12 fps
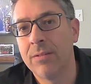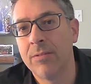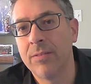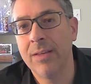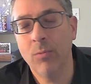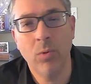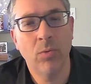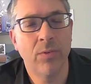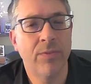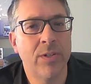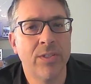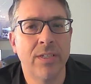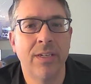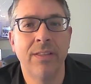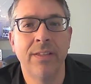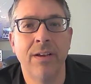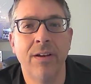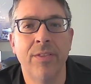that will reverse it
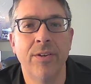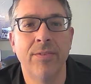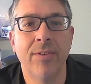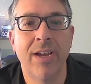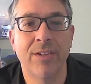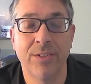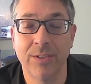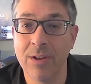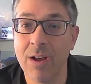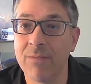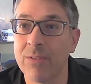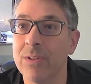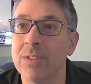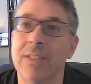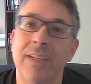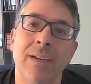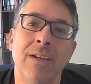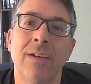in the other direction.
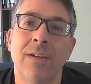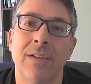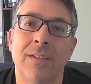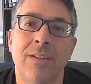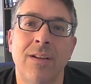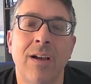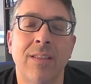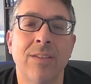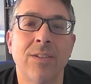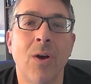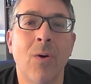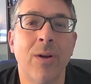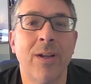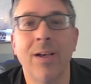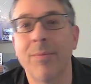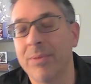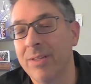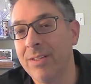Conversely, a stock that's going
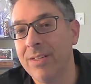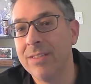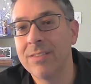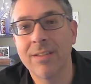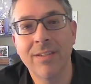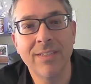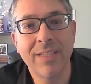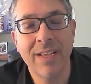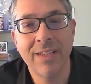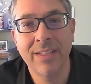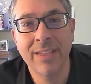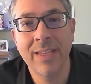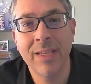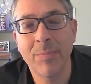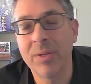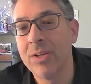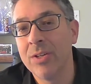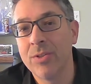up, it's going to tend to
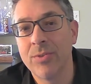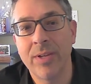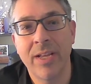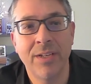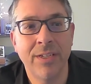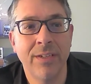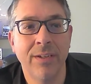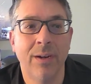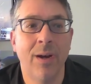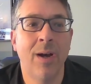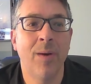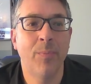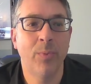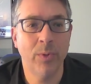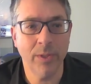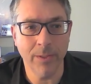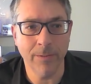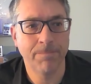keep trending
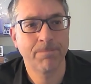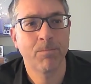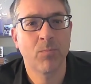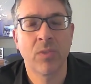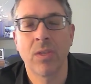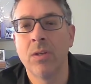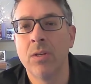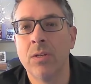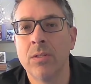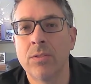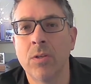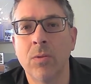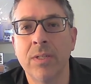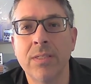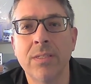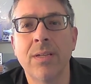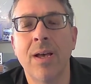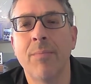upward. So
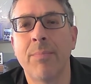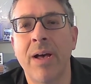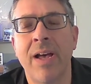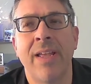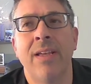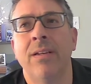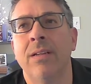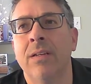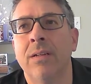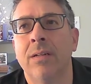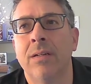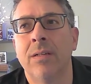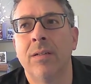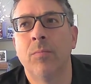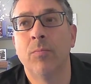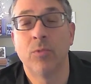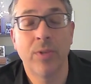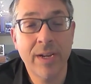let's stop buying,
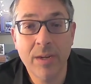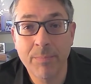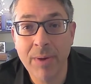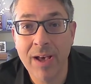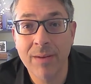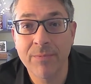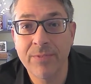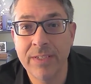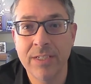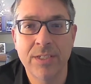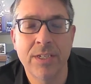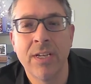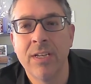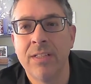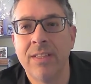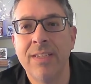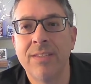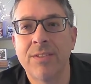trying to bottom fish
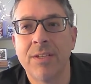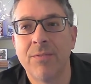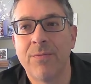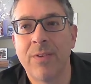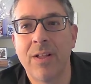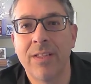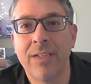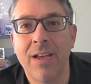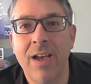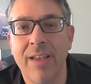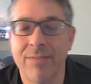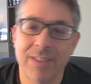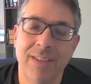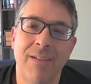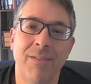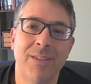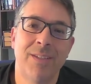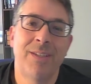these falling knives.
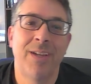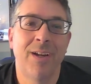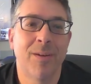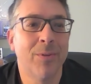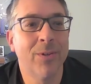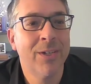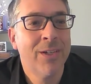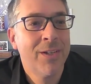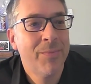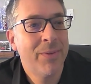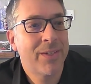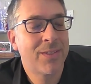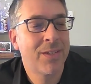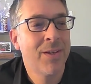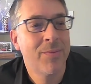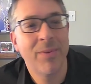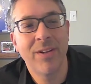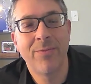That was a terrible mixed
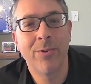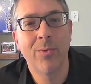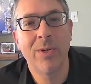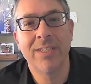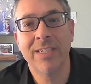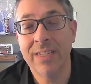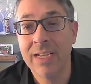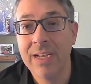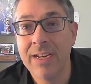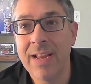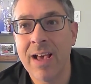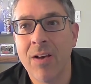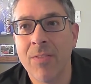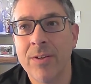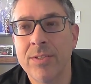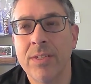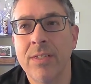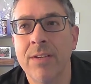metaphor, wasn't it? Now,
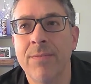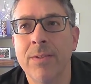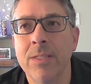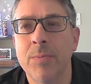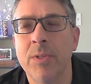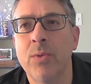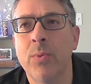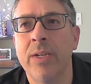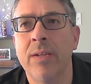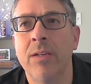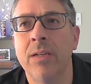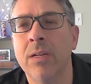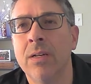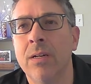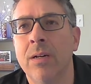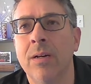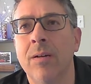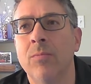there's a difference between
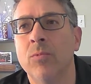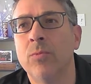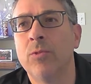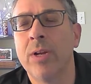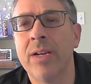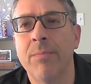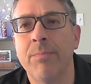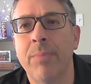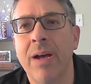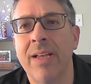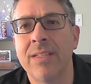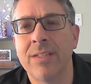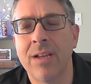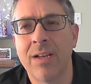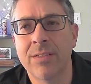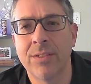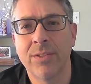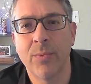trying to buy
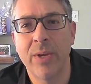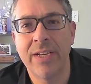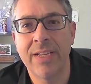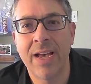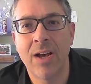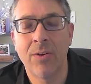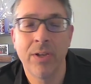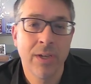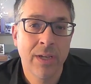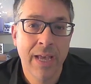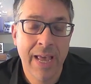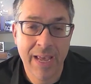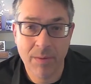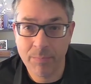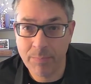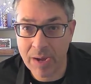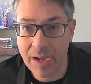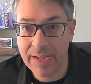stocks on the way down
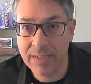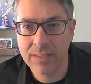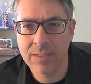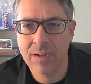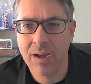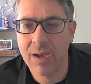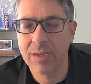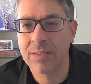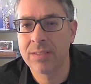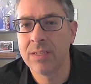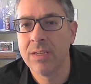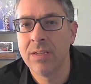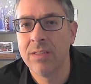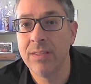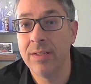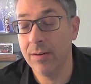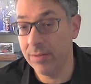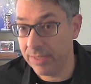and buying stocks
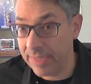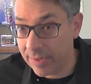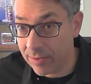that are near